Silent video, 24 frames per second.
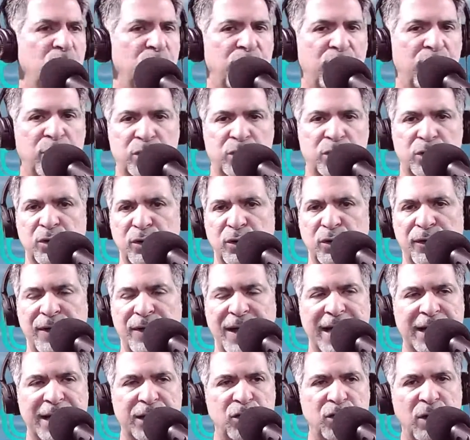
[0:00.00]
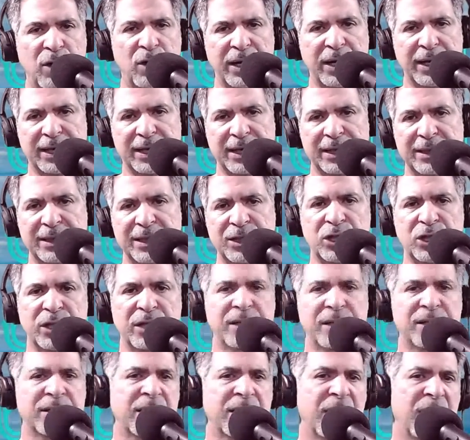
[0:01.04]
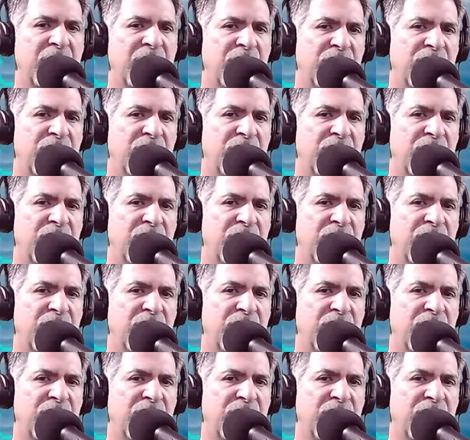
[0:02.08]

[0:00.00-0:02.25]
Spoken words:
those who have had chronic conditions.